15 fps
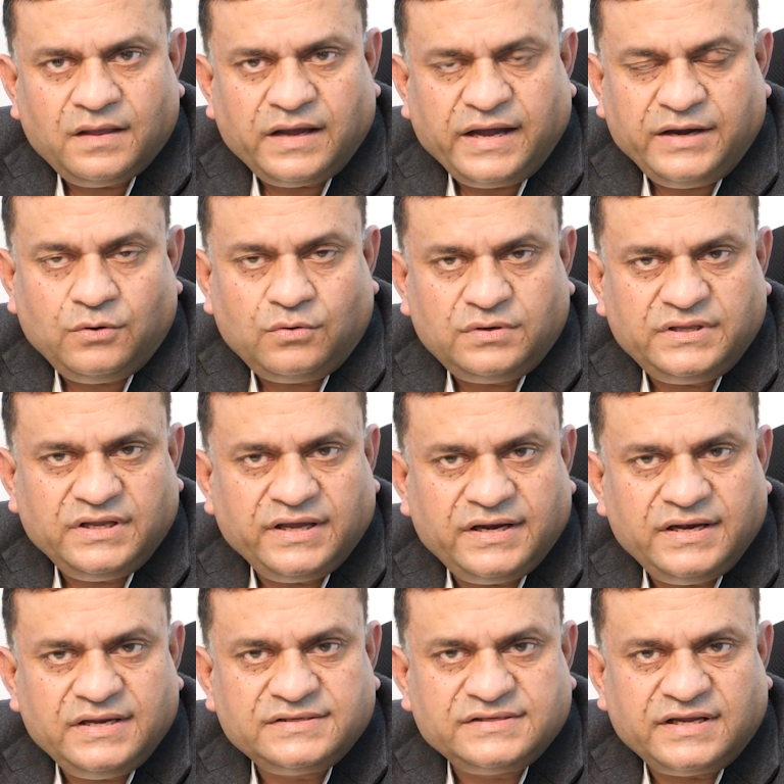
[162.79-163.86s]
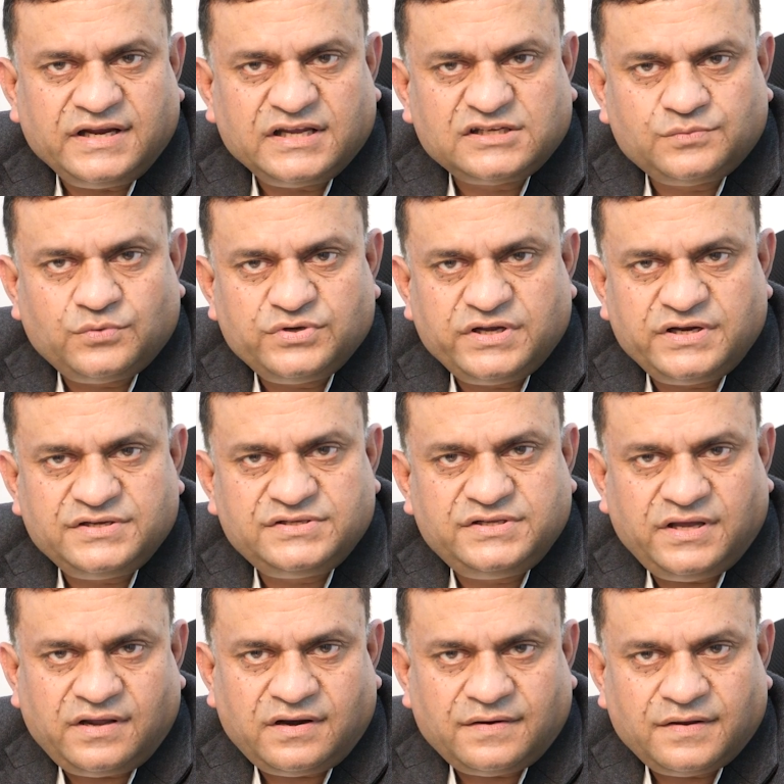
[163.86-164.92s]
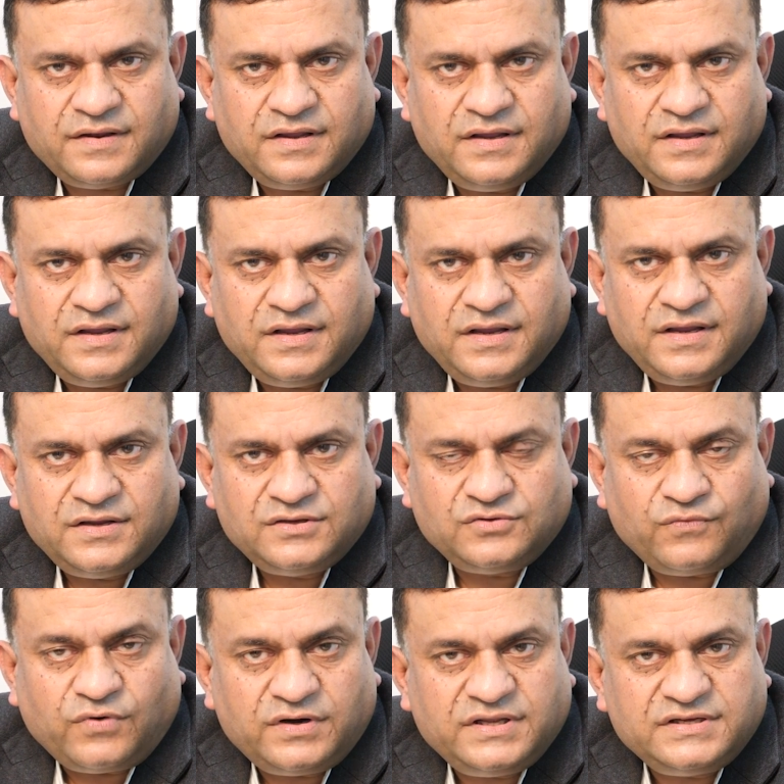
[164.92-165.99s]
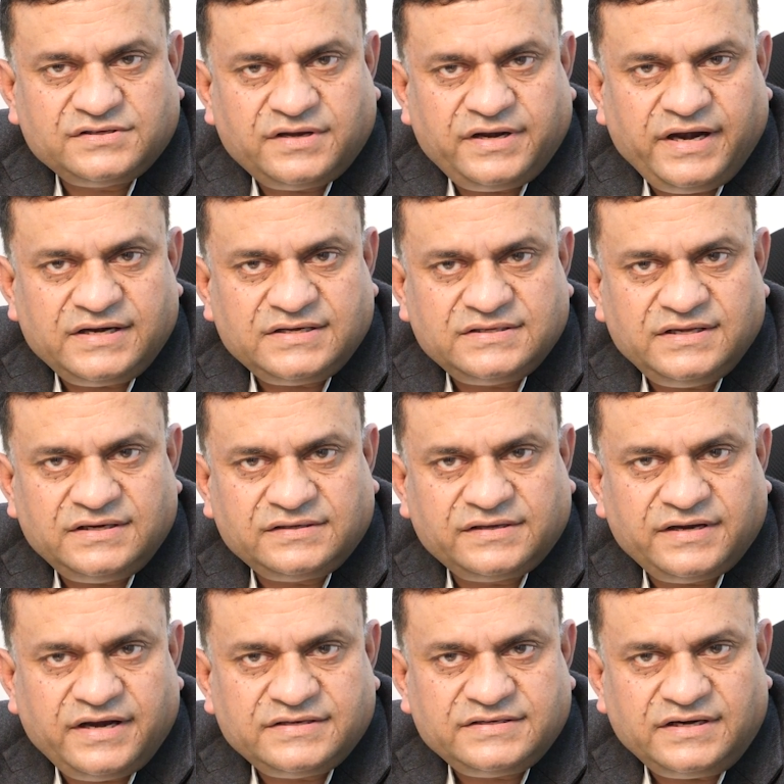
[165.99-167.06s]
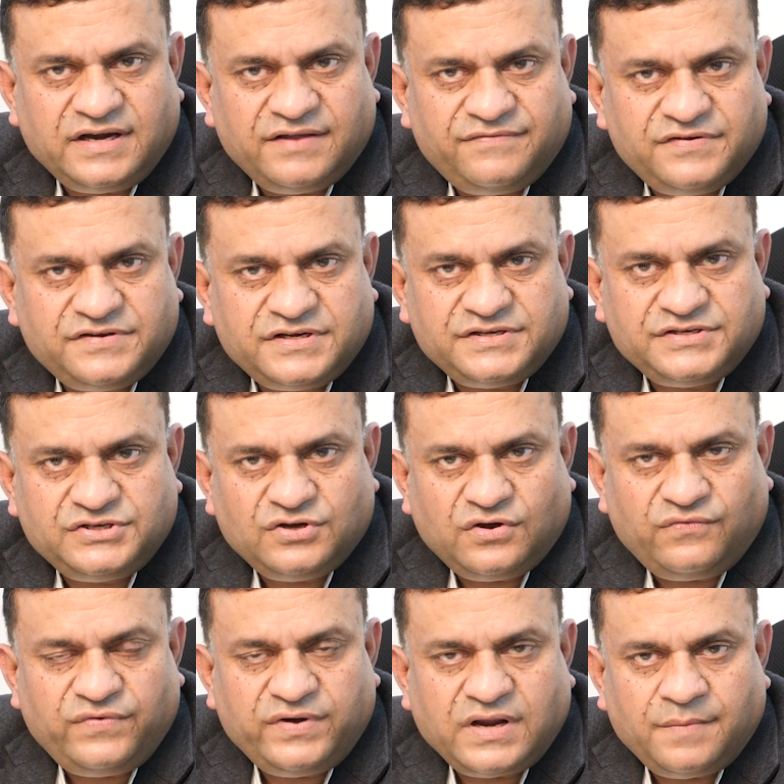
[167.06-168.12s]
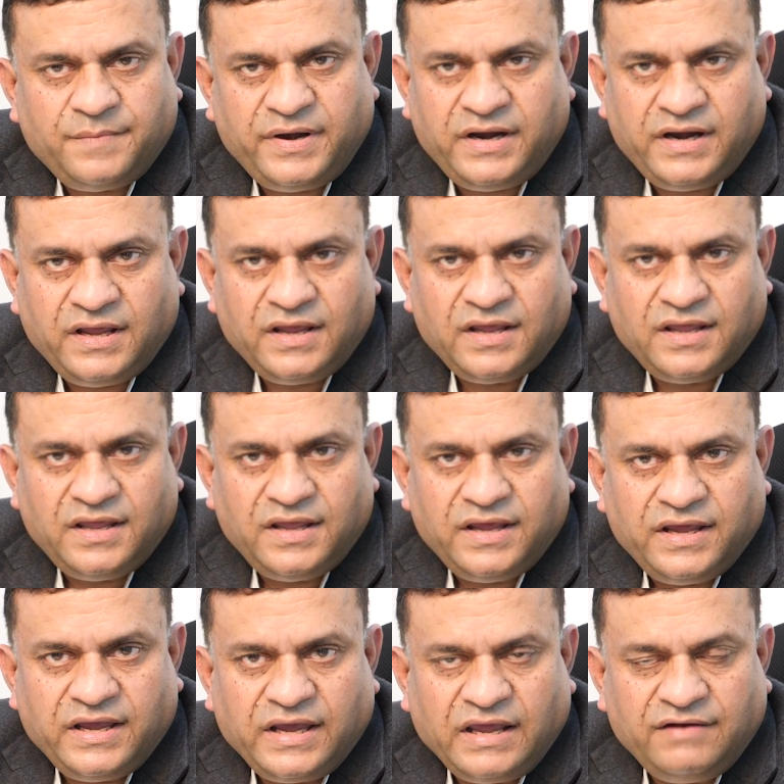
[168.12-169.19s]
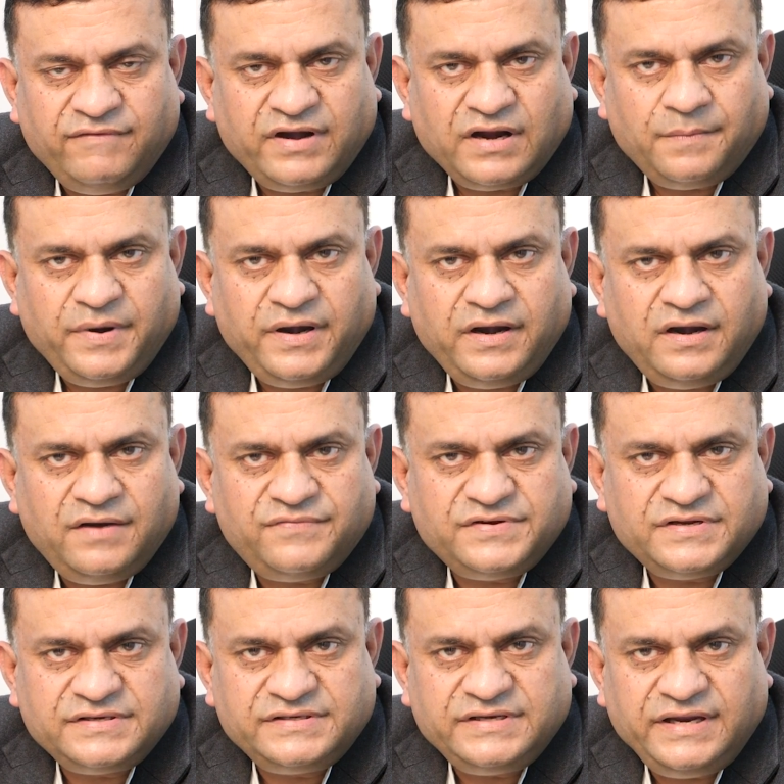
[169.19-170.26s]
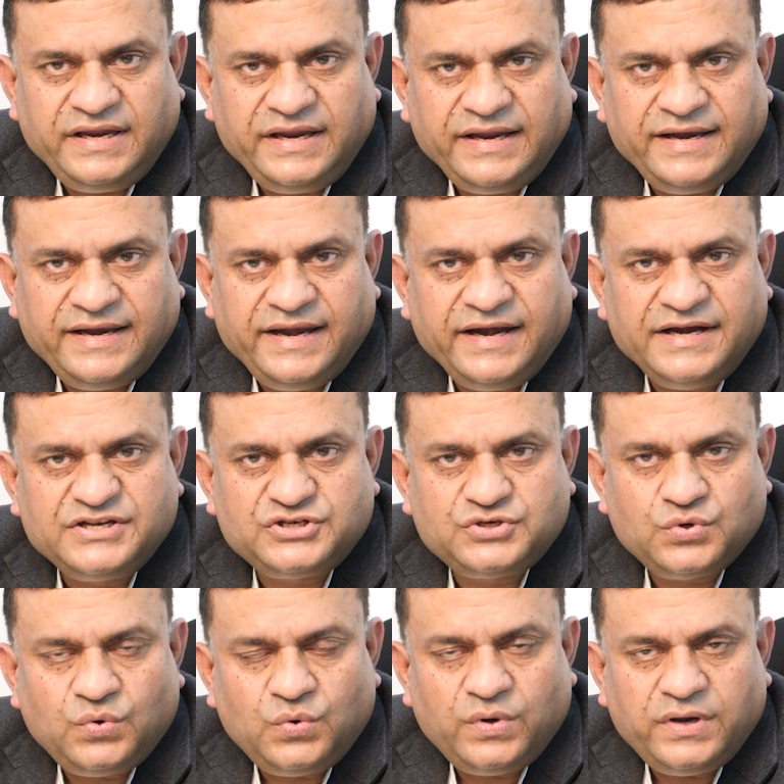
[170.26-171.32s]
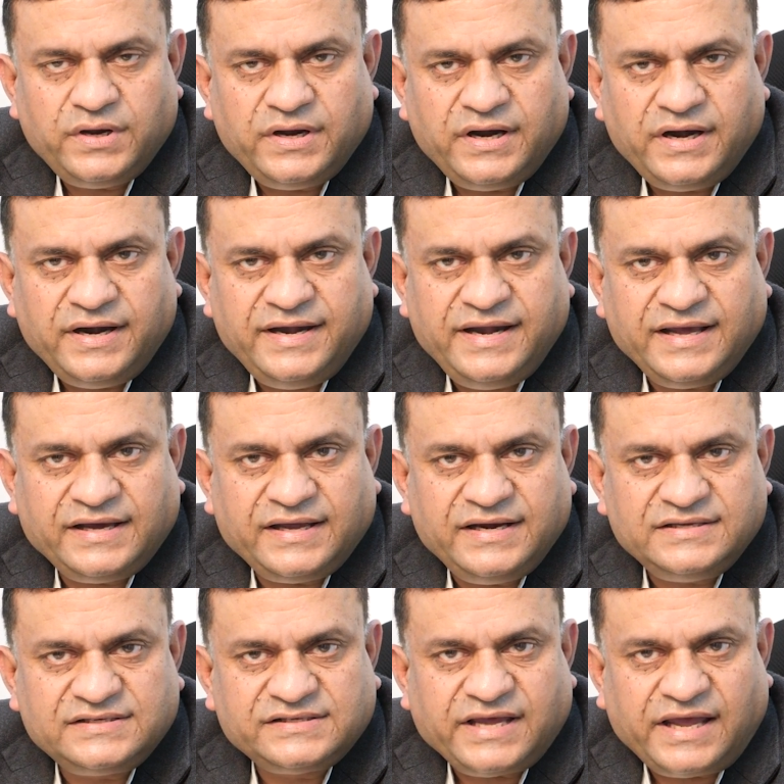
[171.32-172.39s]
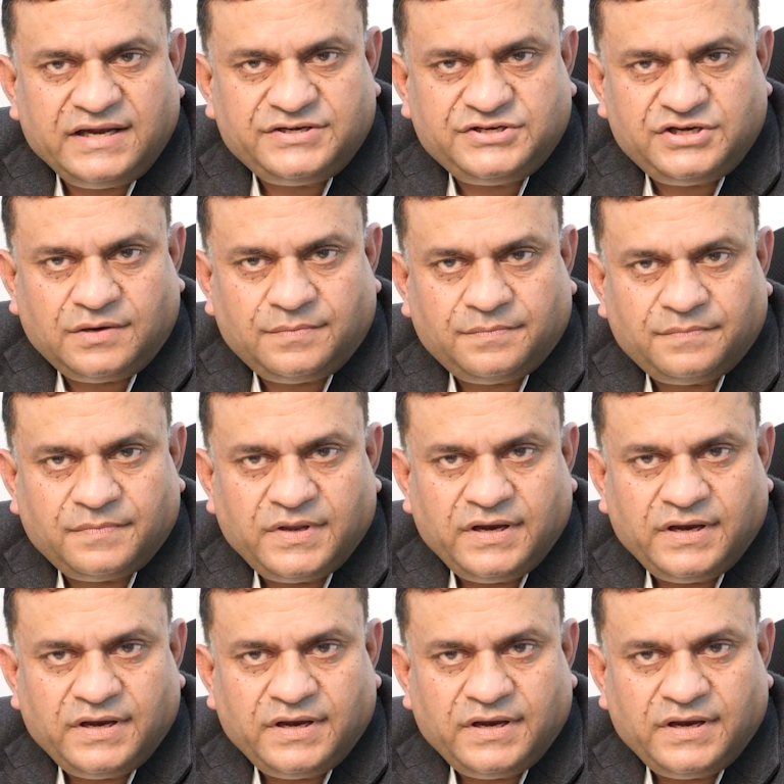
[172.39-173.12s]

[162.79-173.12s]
I don't think any sun exposure is there. So what this creates? This creates a deficiency of vitamin D. And vitamin D deficiency leads to decreased calcium.